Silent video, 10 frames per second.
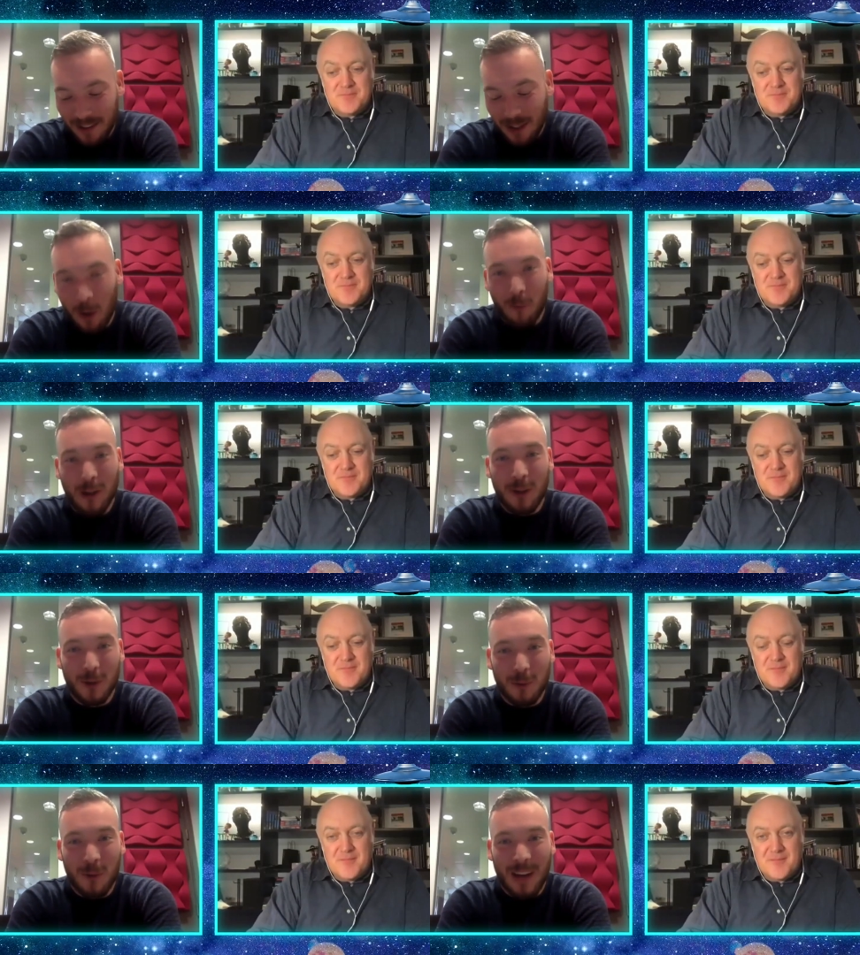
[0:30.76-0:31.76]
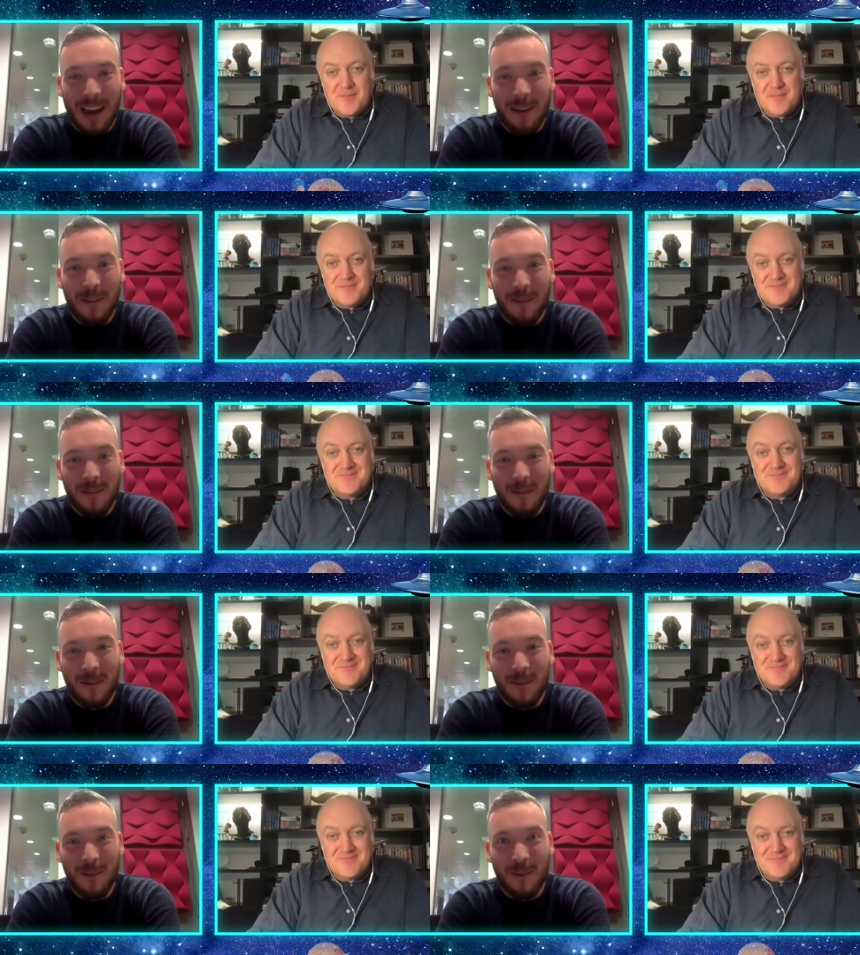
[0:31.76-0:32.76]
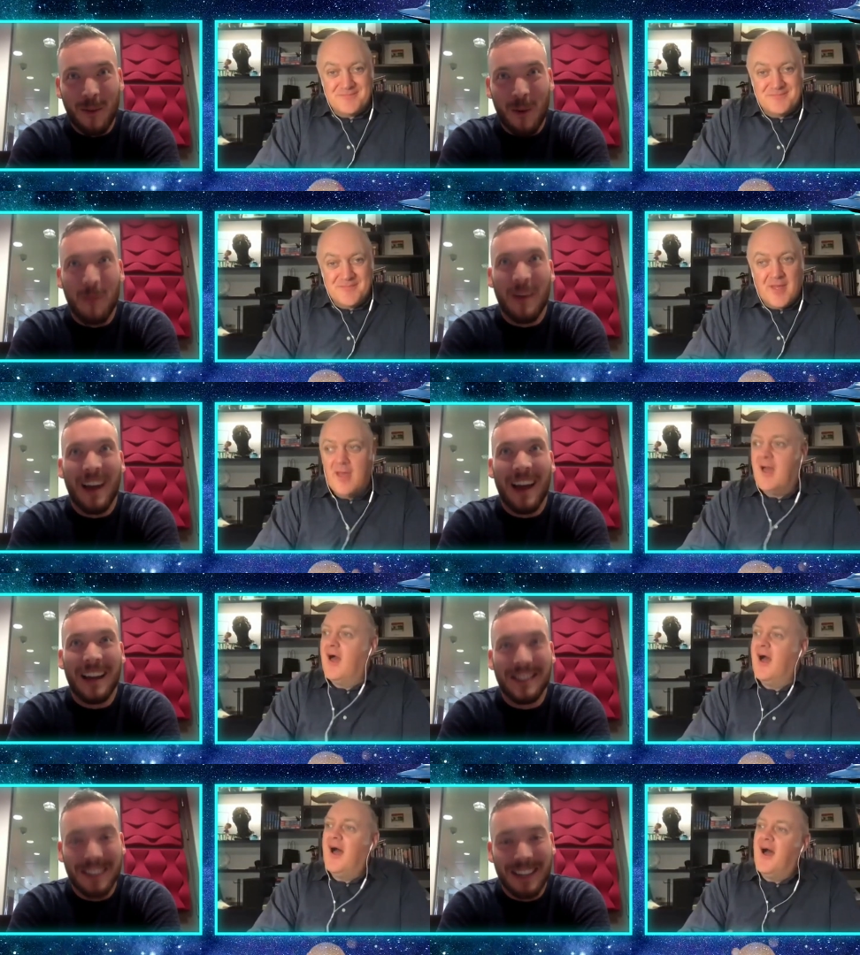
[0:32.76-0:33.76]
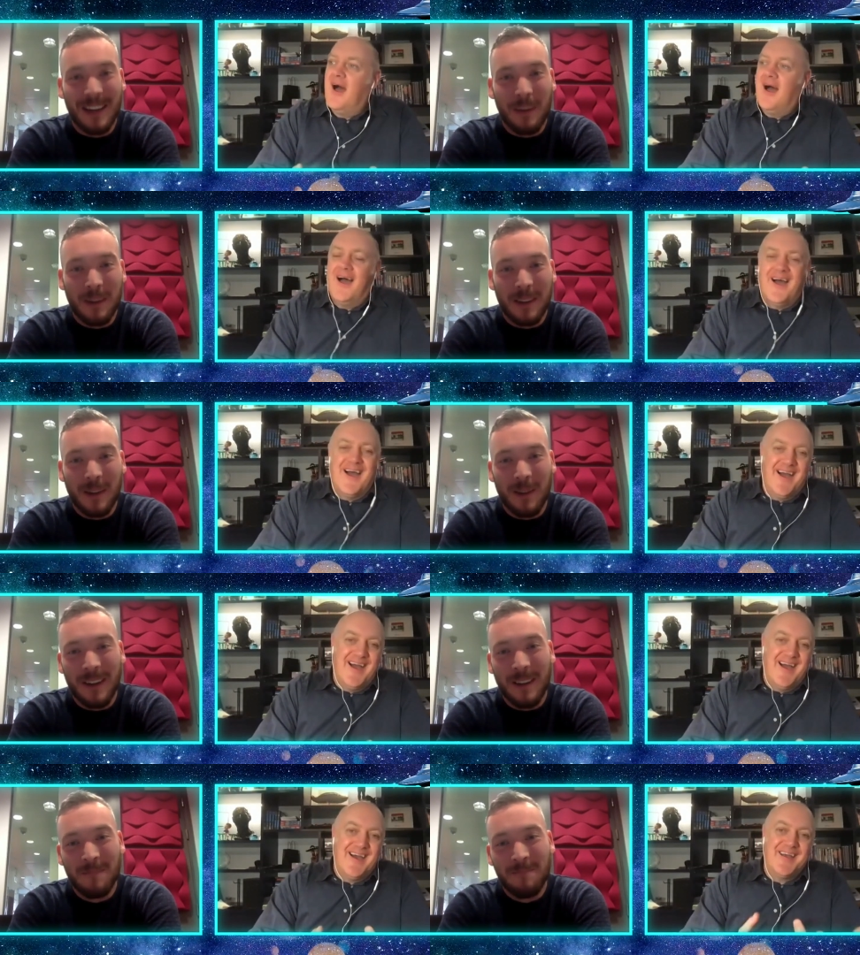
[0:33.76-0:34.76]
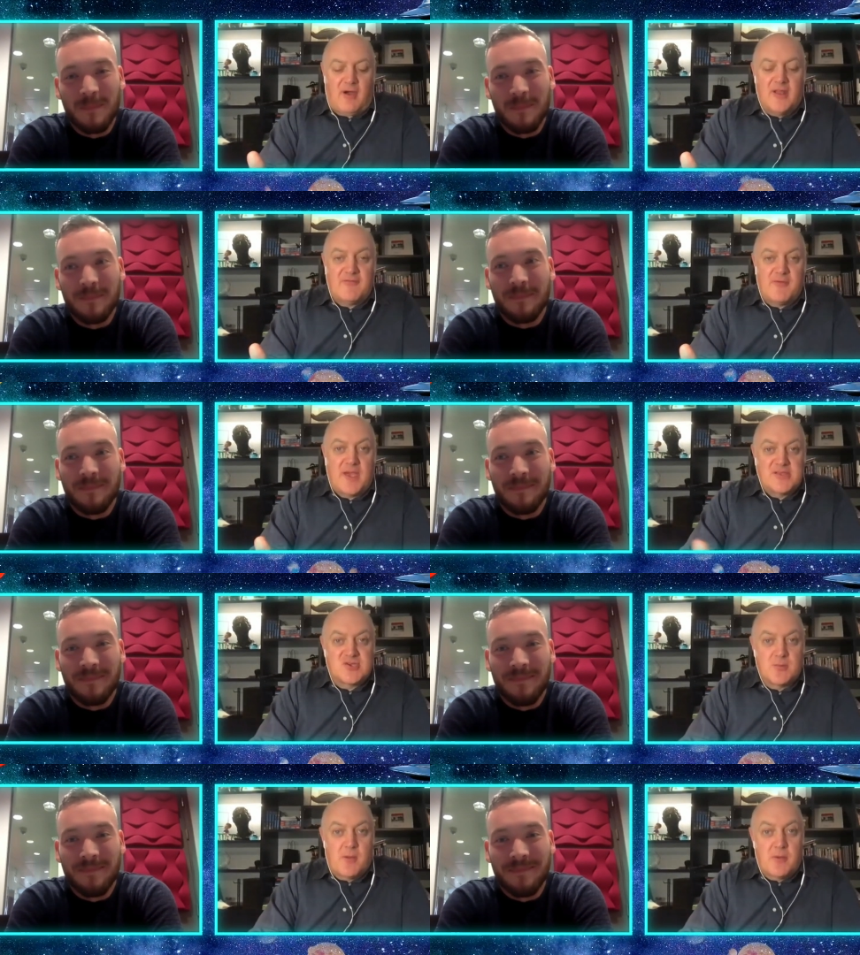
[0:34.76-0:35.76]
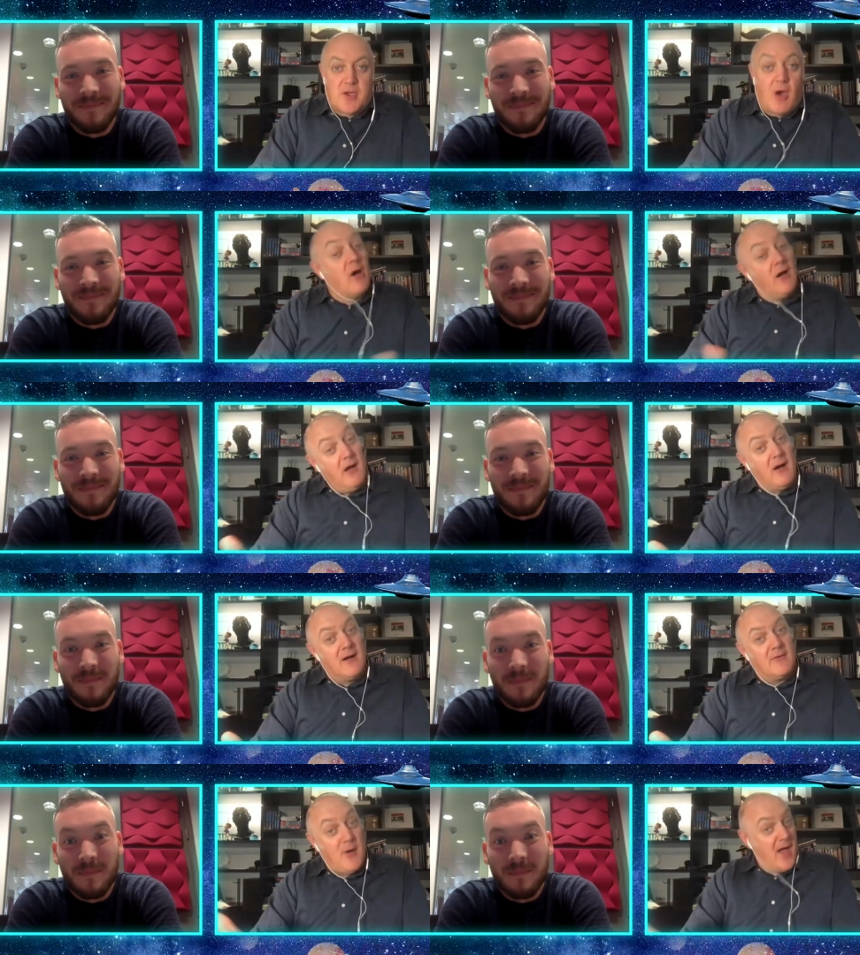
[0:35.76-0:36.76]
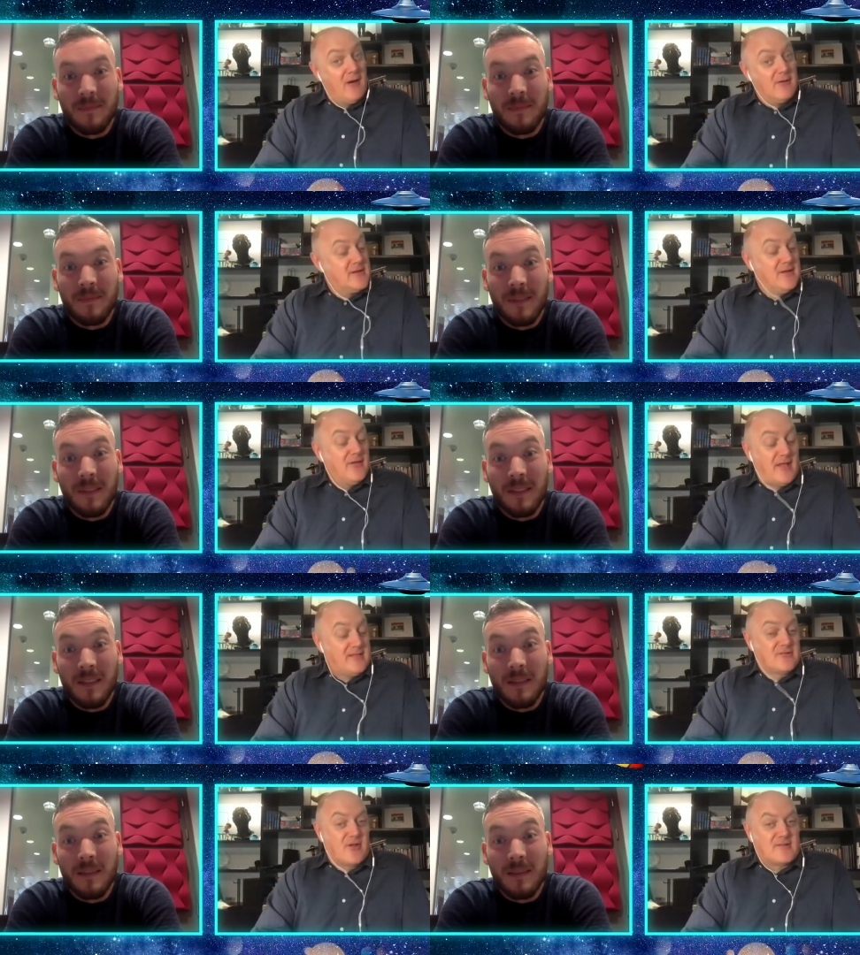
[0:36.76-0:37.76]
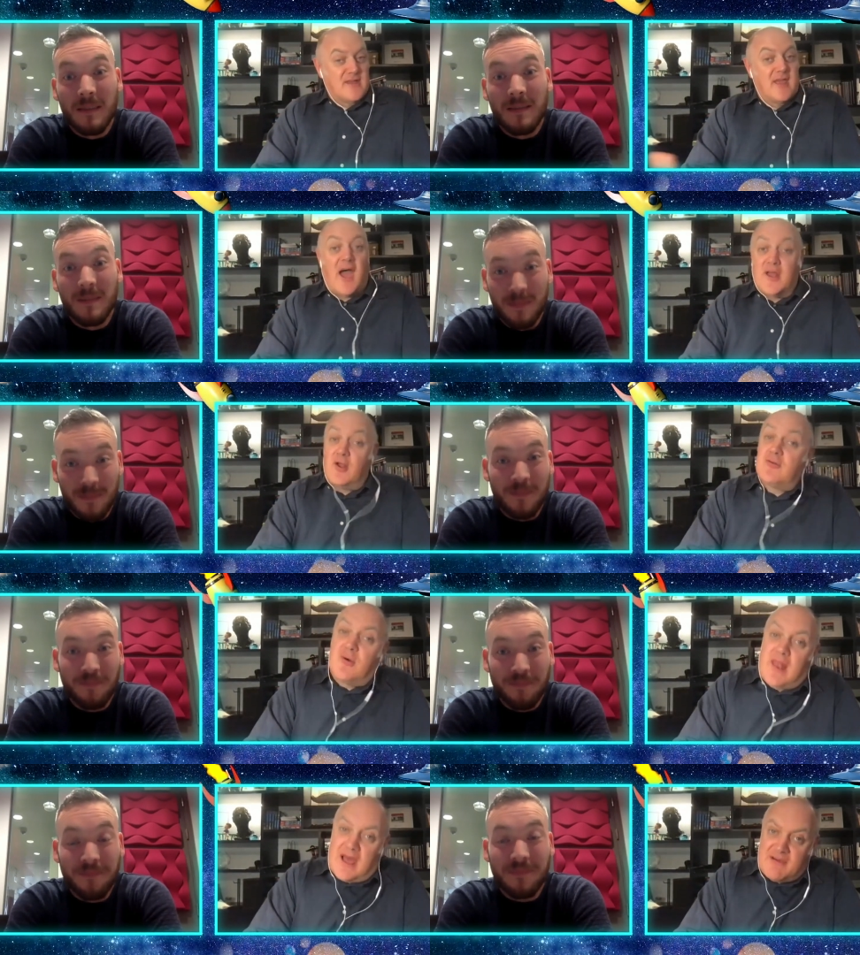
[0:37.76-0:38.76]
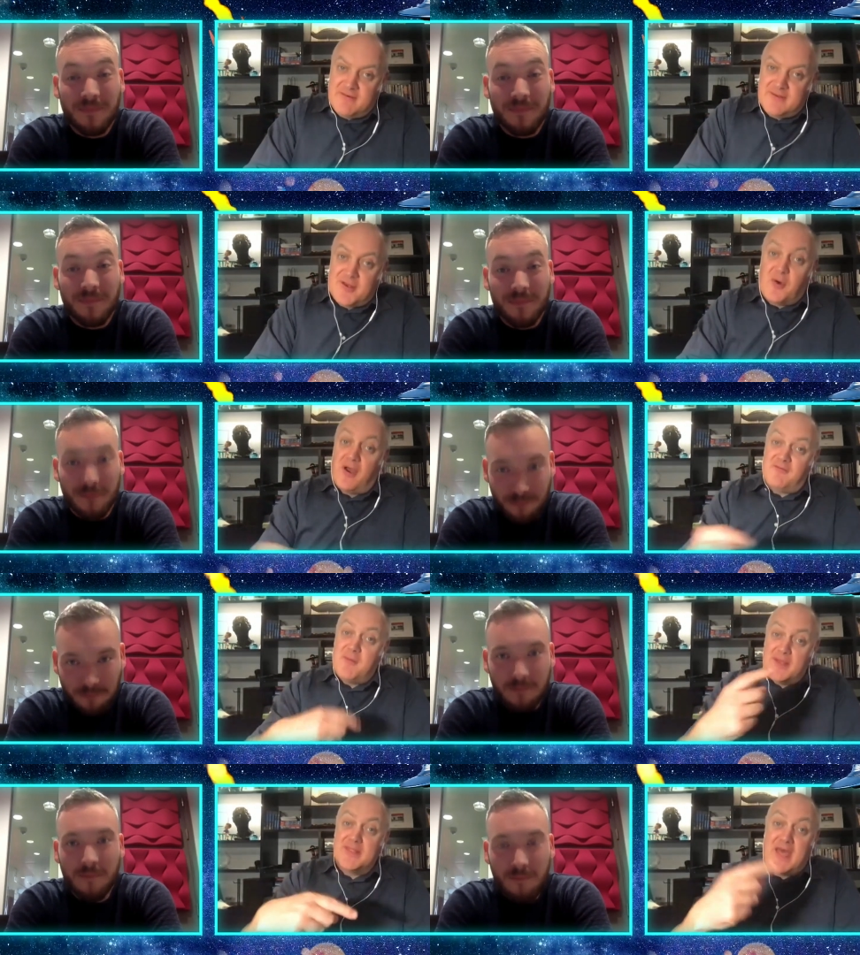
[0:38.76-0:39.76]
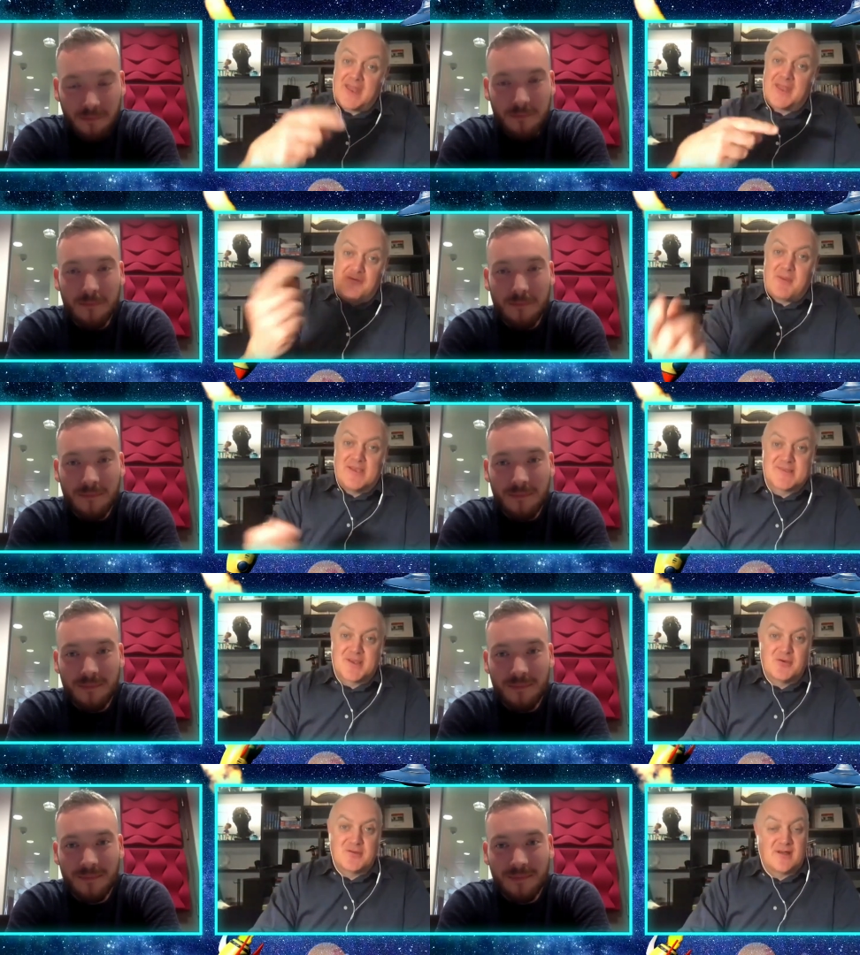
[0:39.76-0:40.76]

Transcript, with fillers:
Speaker 1: the young readers will get from Is There Anybody Out There?
Speaker 2: On every page, there should be where you go, oh, wow, I didn't know, that's interesting, and also a laugh. So if I'm hitting that every page that goes